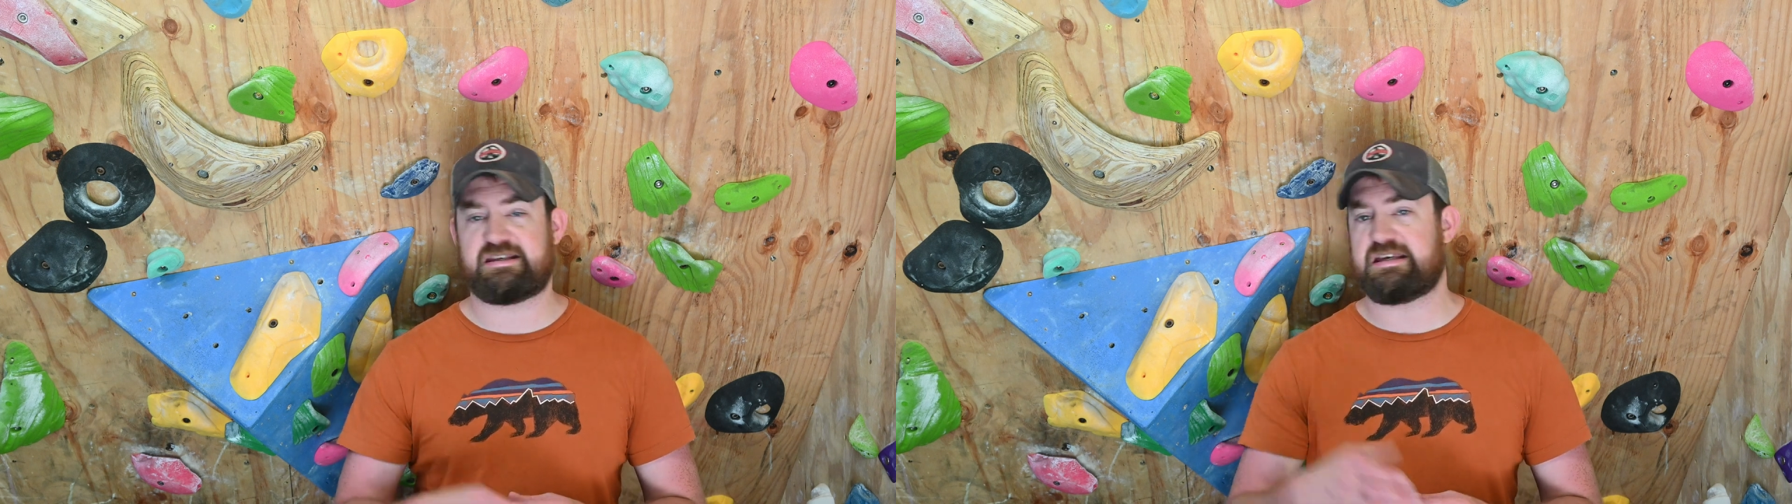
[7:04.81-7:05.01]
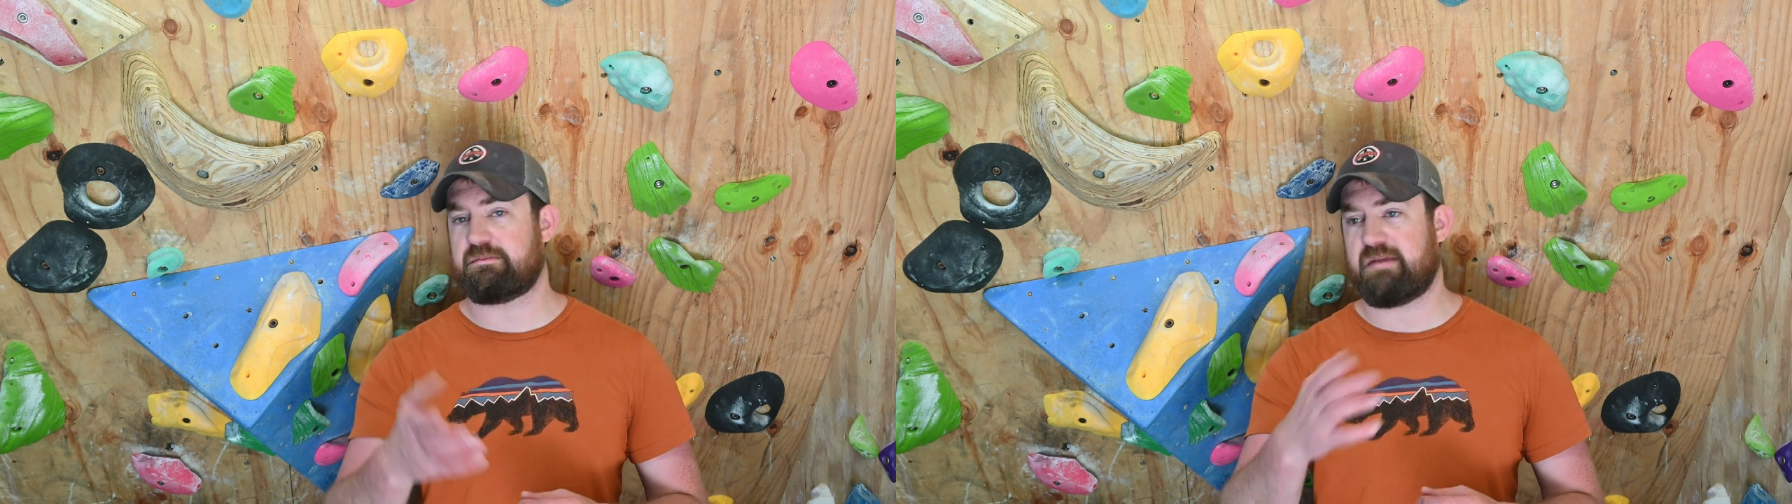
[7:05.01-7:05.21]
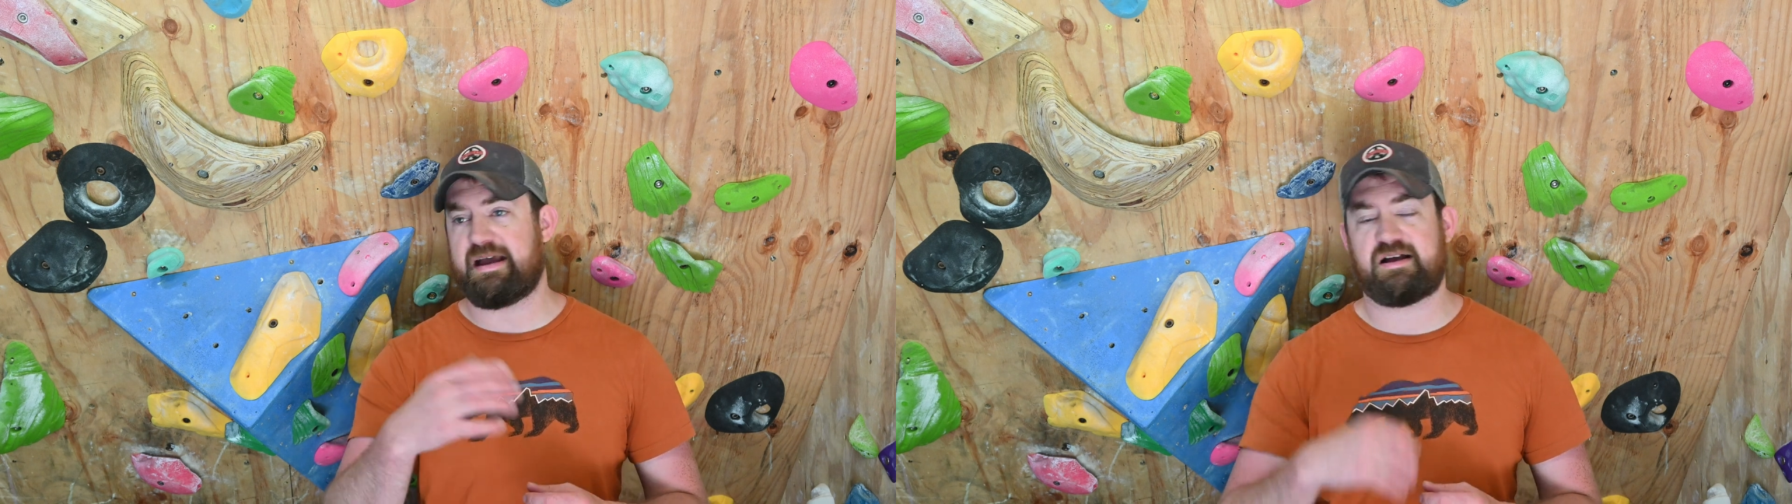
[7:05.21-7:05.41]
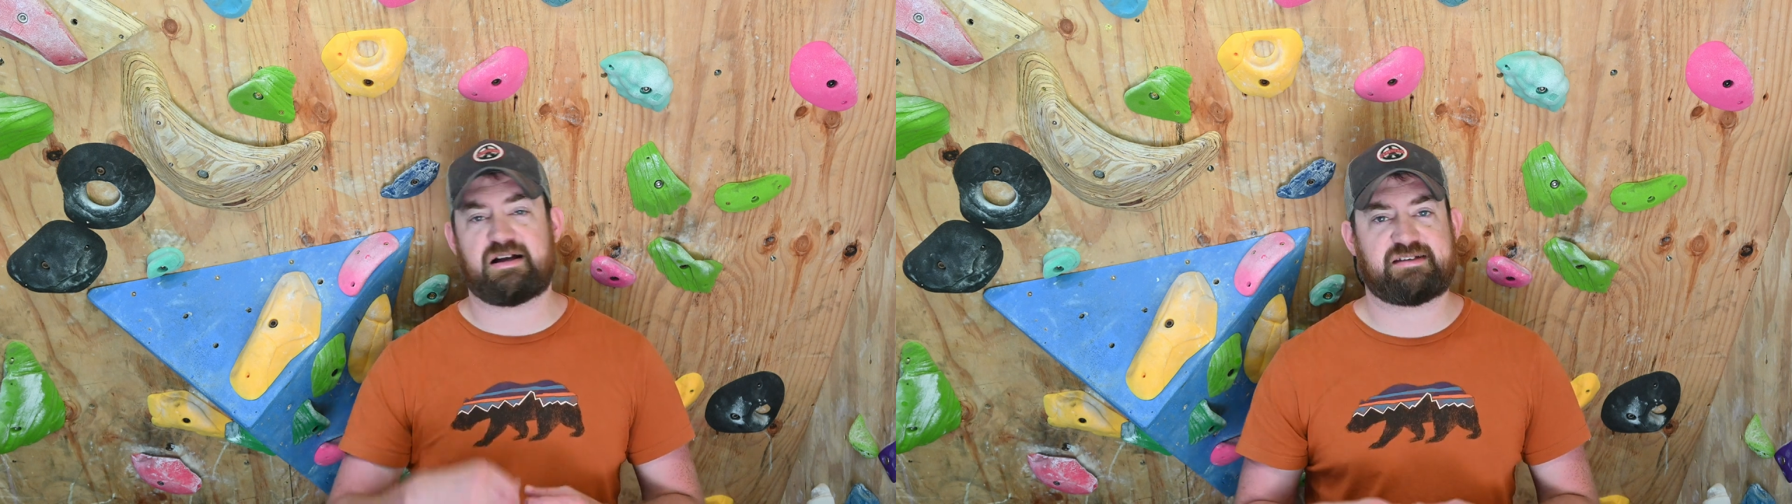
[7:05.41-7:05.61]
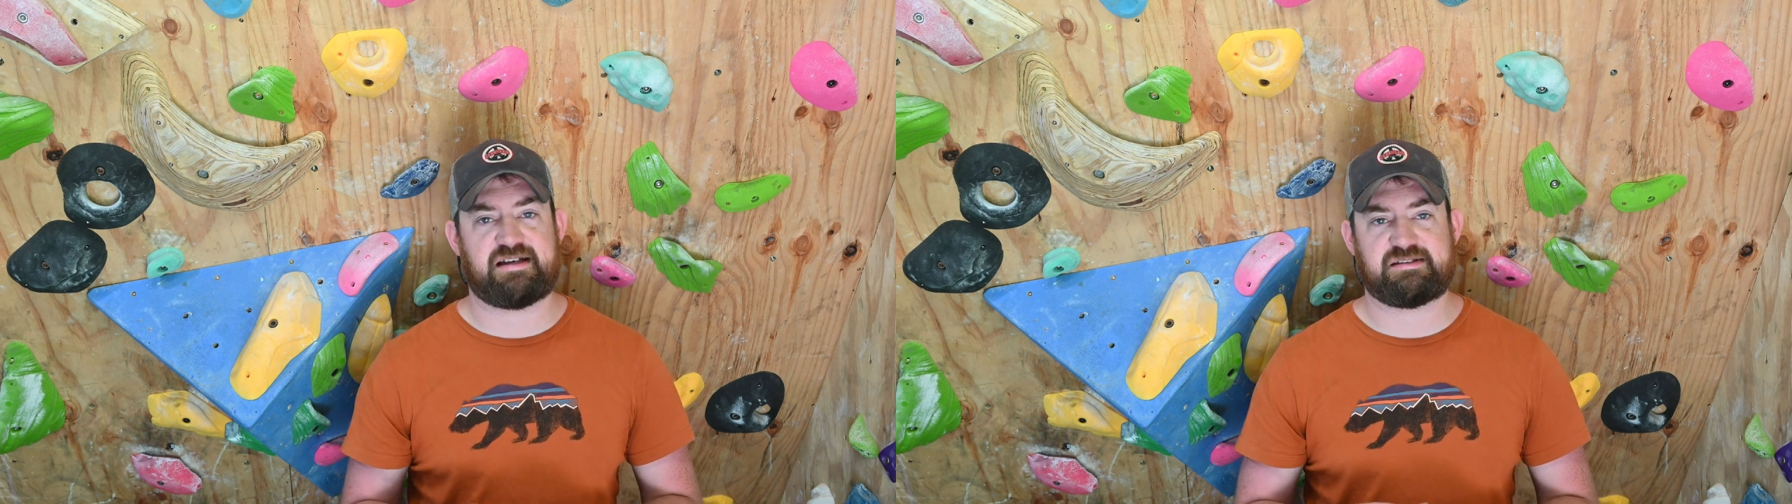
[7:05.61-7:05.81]
Keegan
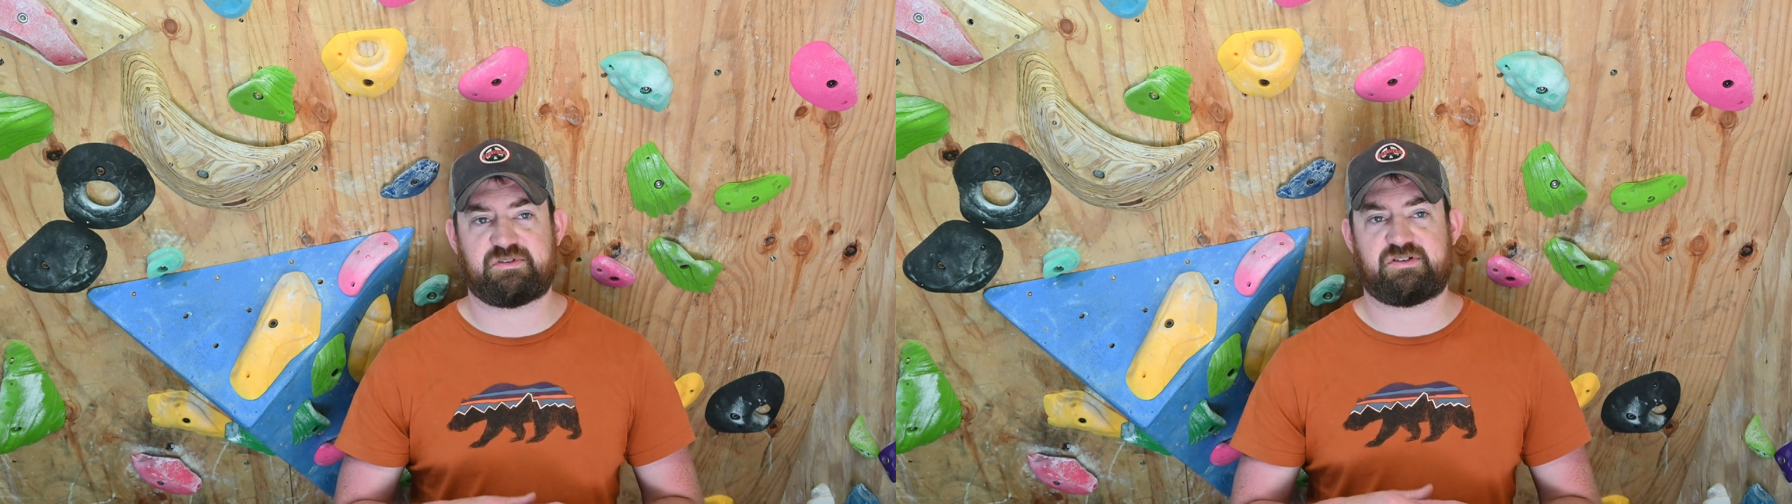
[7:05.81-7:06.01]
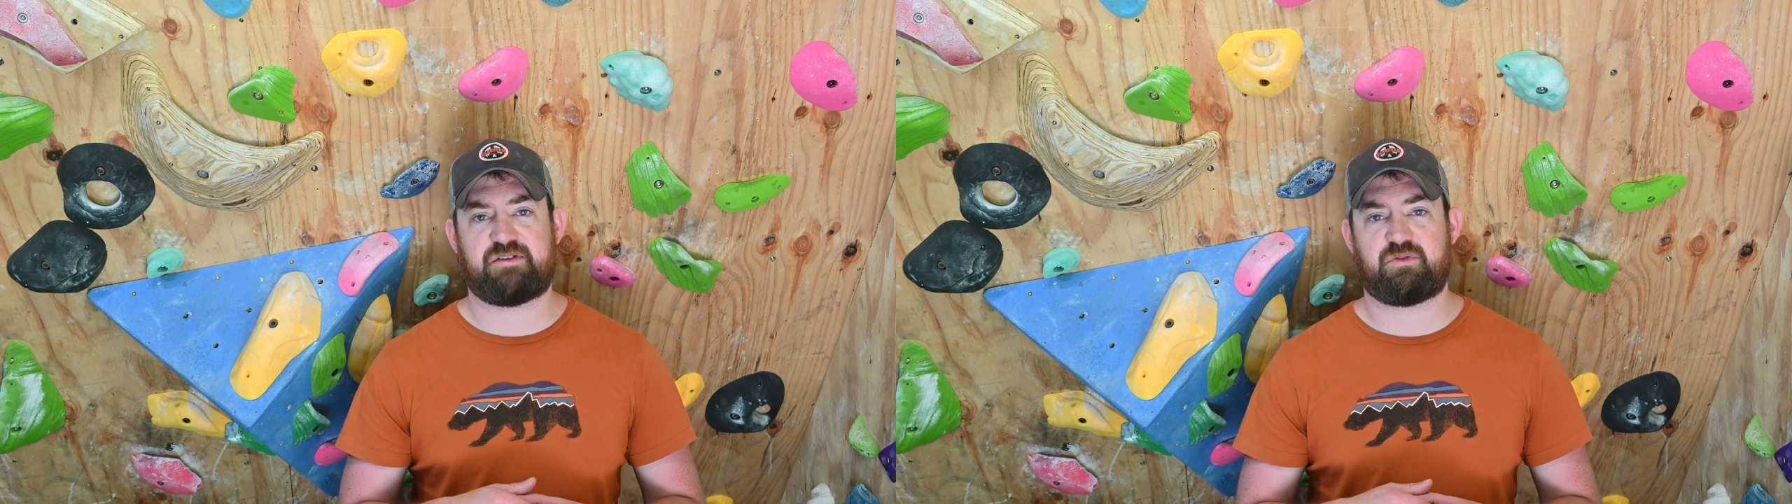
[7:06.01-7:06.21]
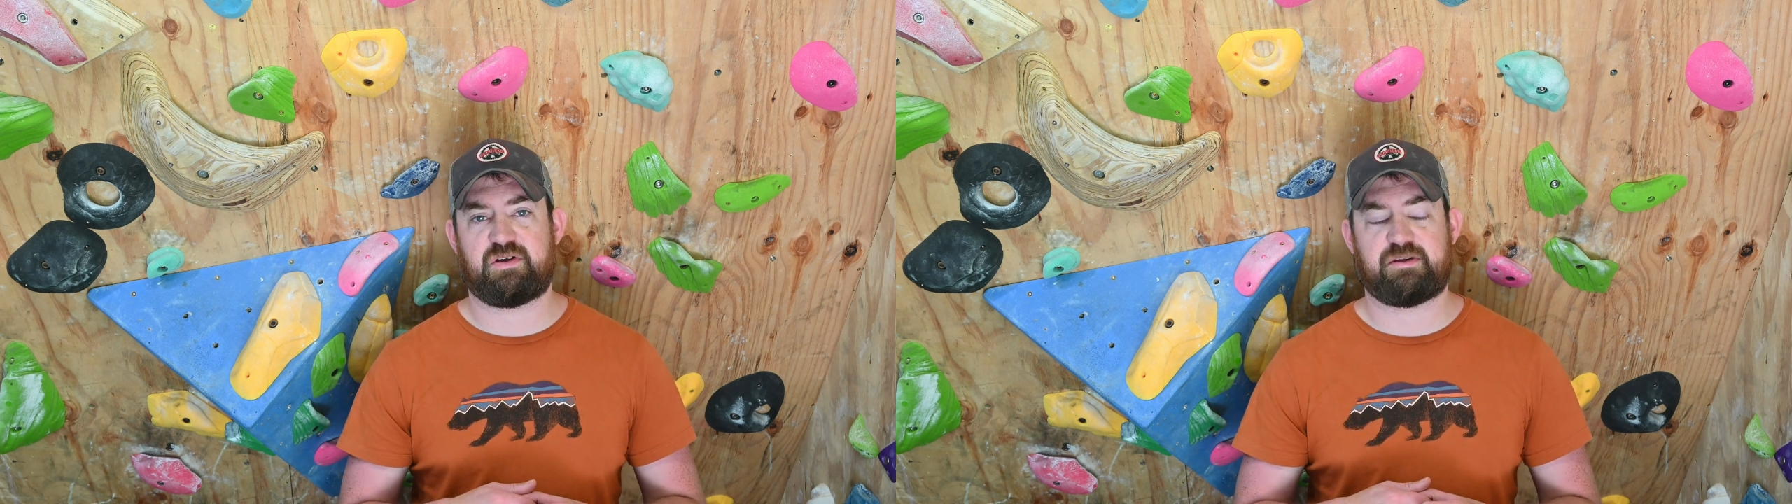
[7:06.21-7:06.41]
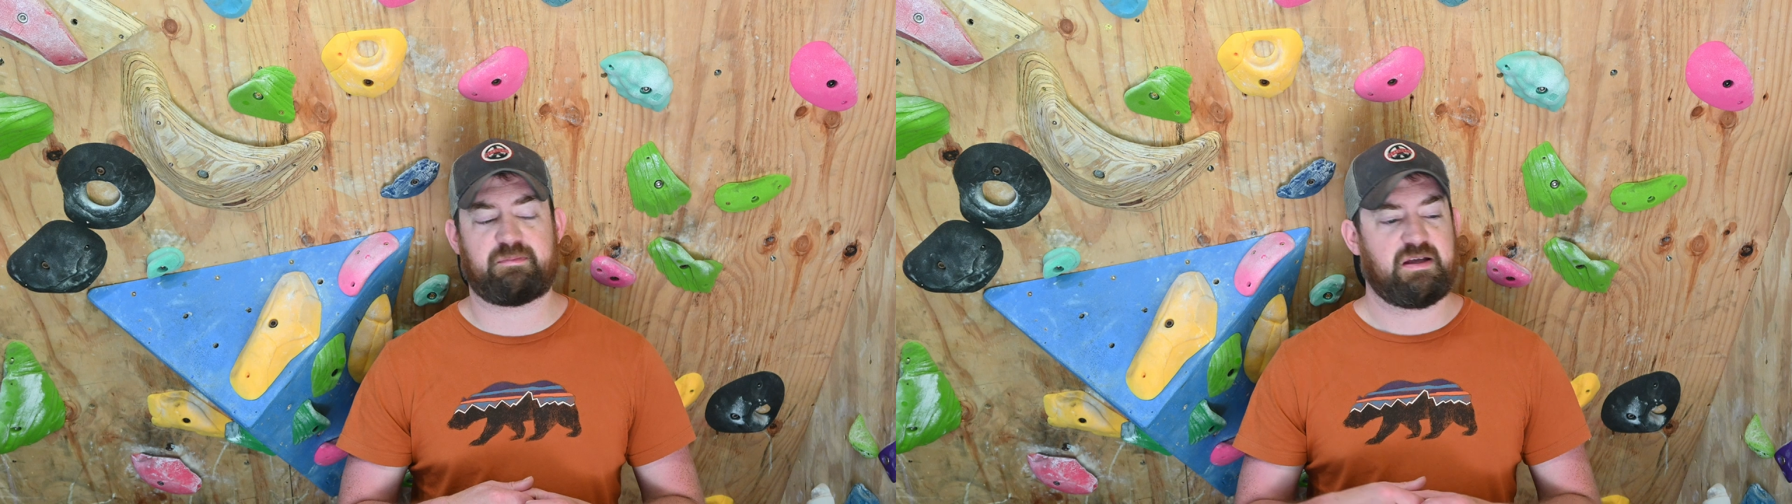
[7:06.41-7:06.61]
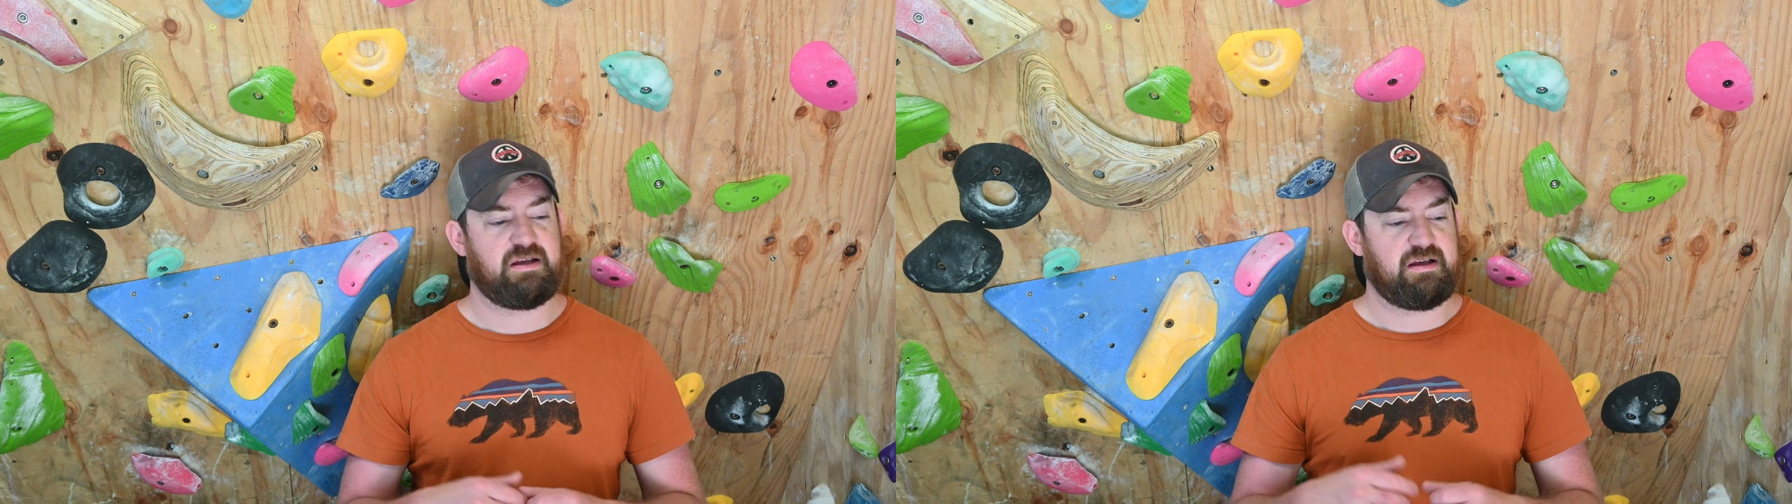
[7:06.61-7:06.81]
Minock's got some stuff with him.